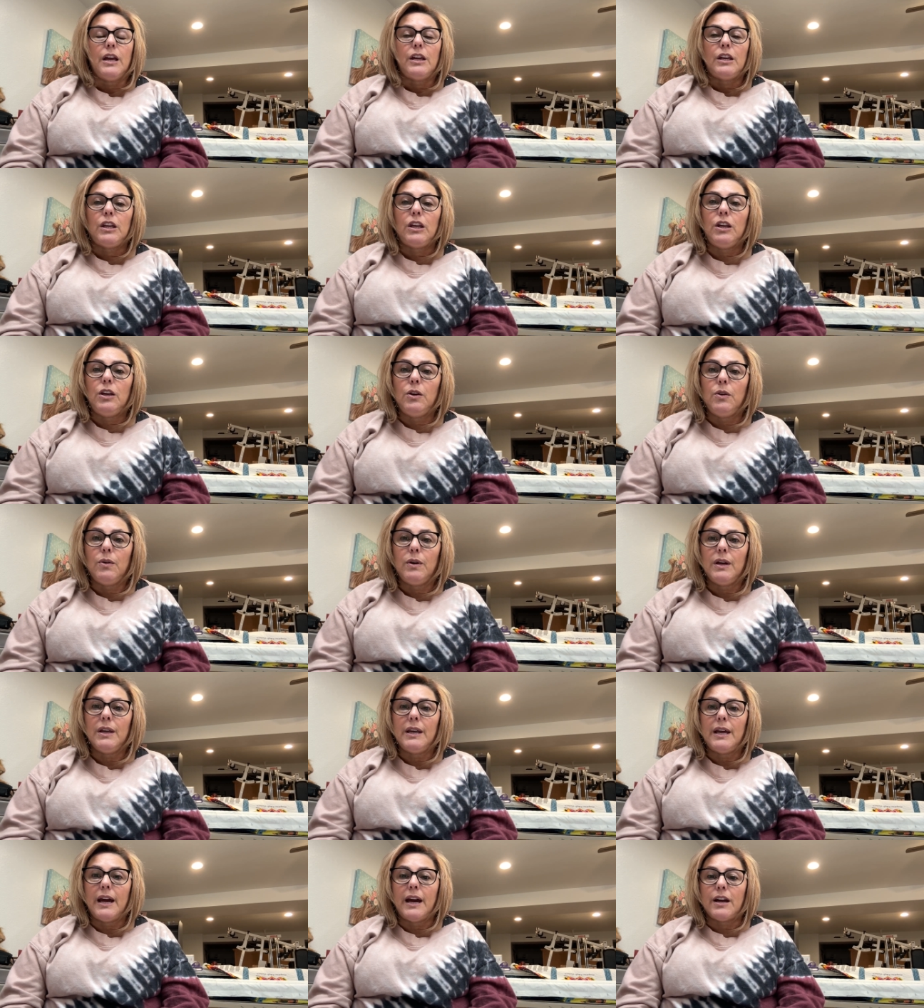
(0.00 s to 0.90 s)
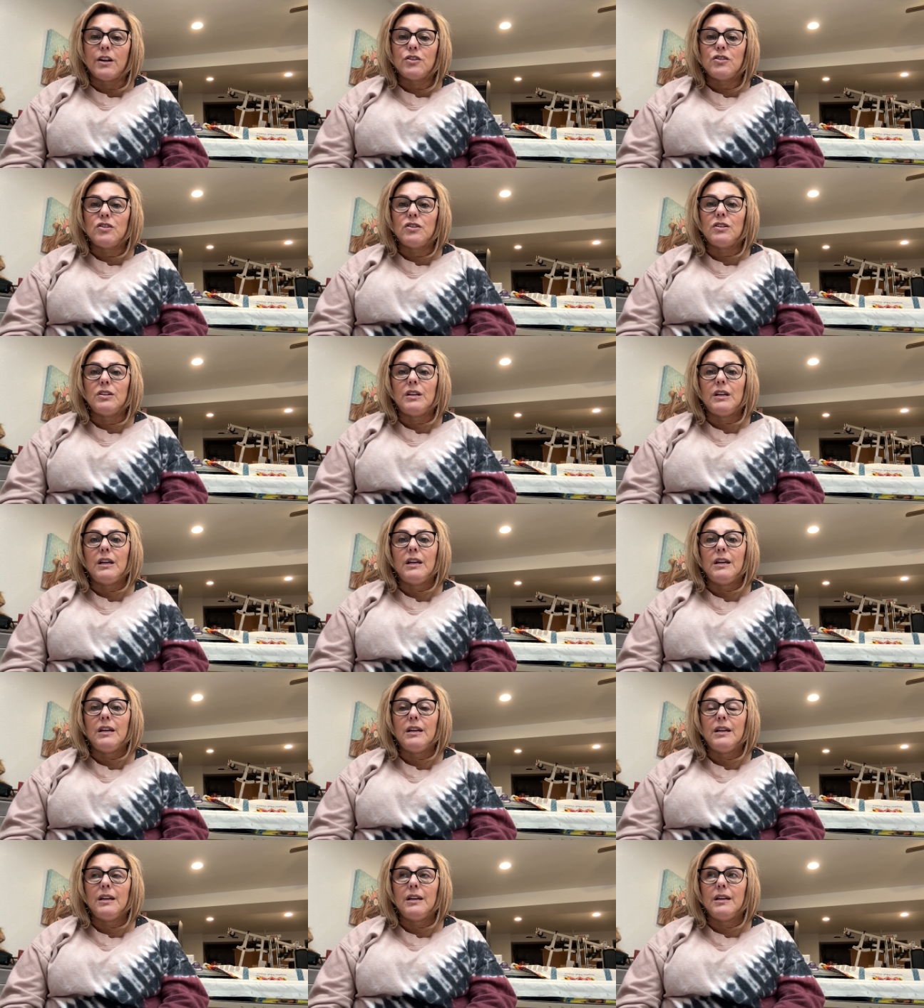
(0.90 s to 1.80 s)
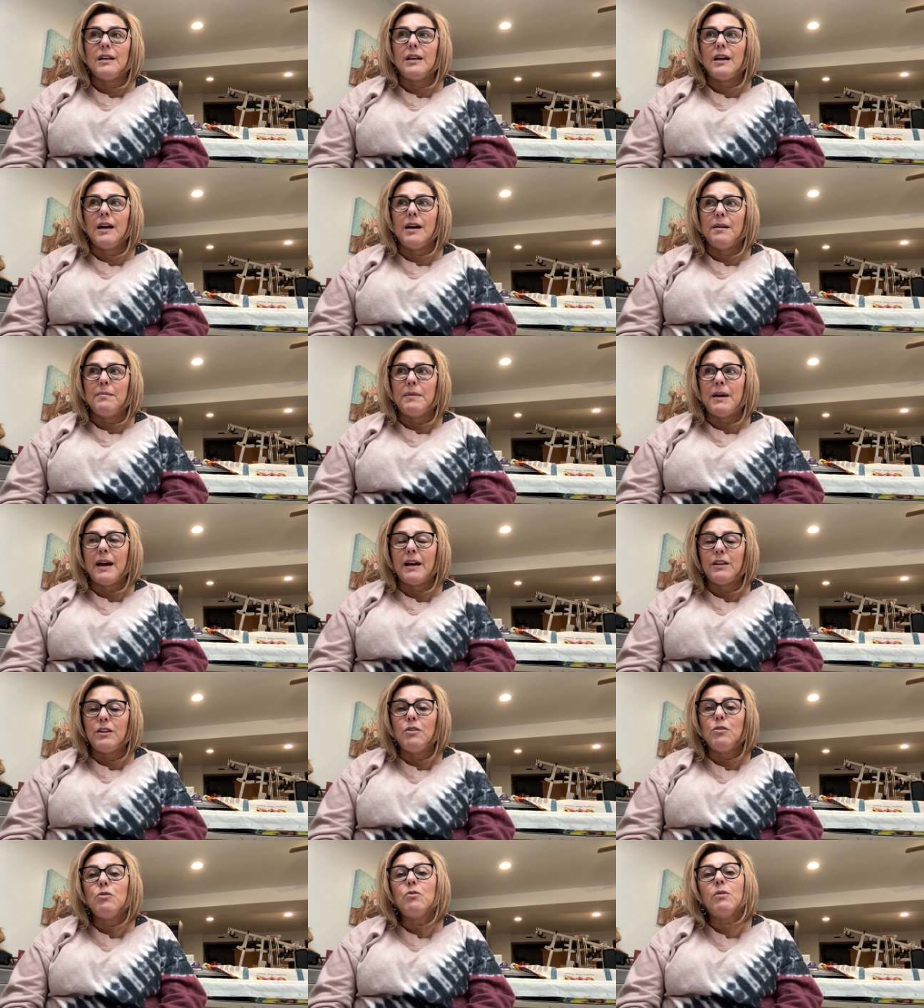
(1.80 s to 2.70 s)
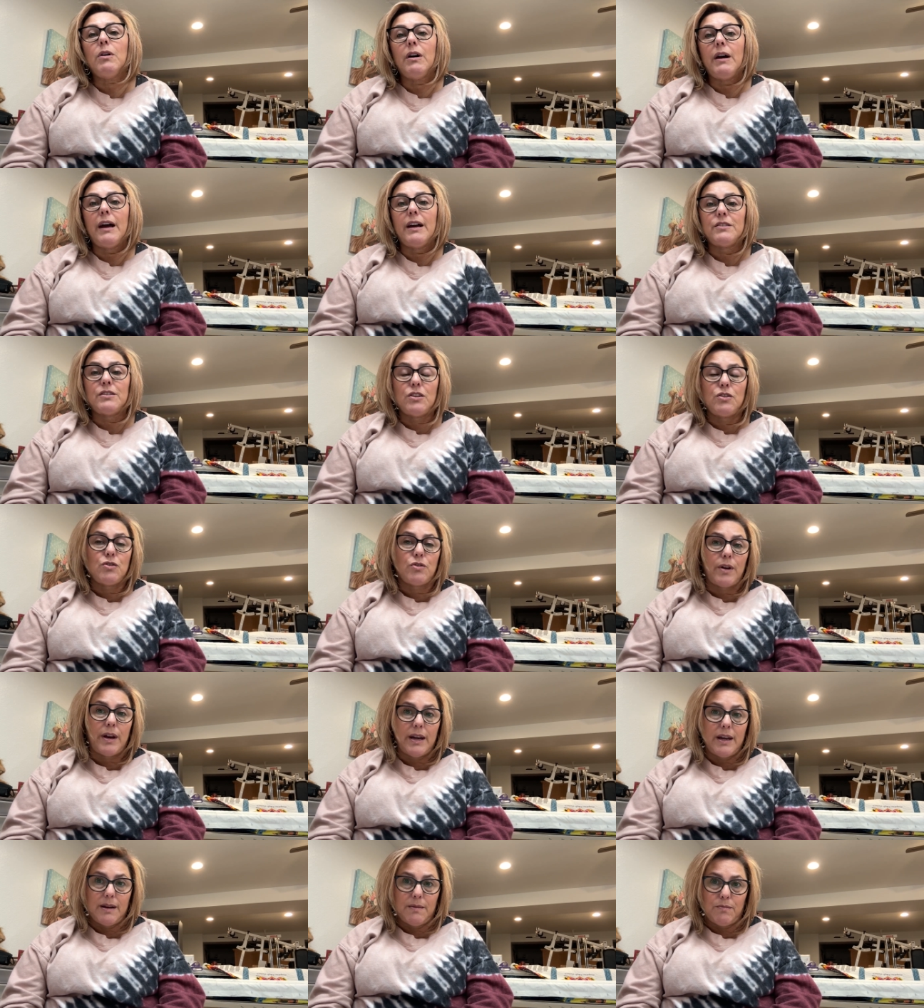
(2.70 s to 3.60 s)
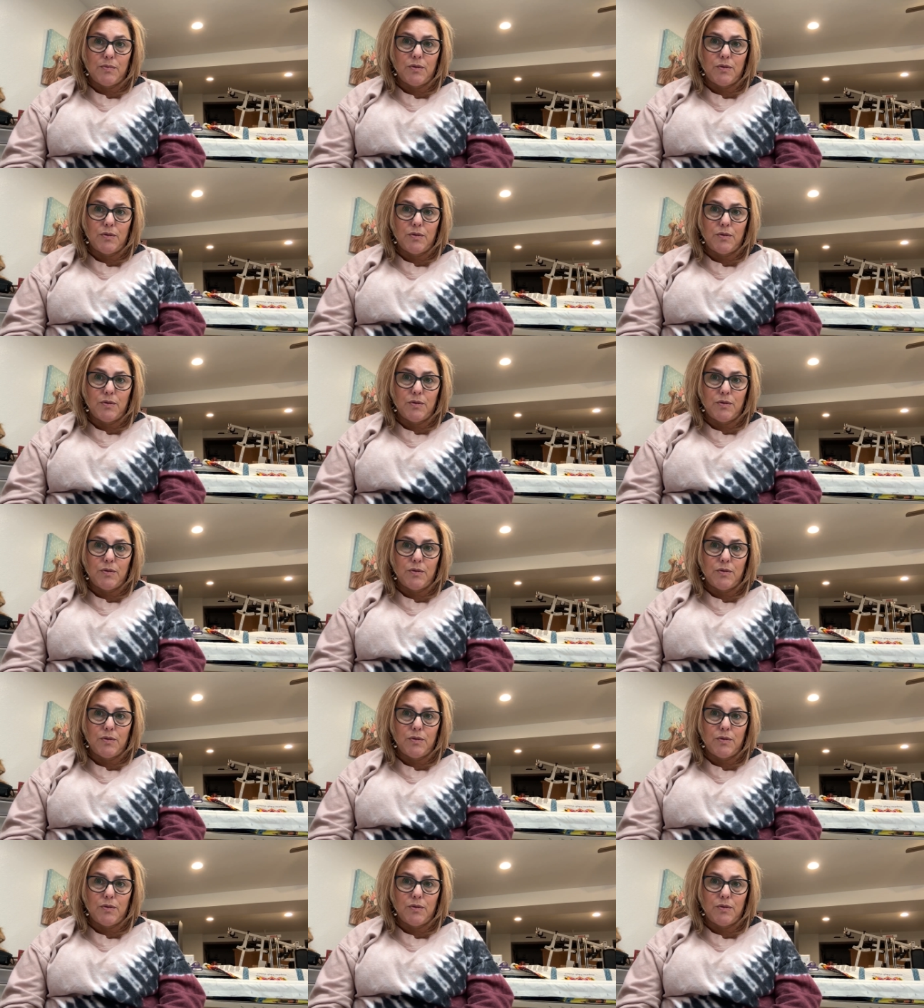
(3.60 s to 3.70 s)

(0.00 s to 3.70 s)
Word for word: you can actually, um, AccuQuilt has a trade-in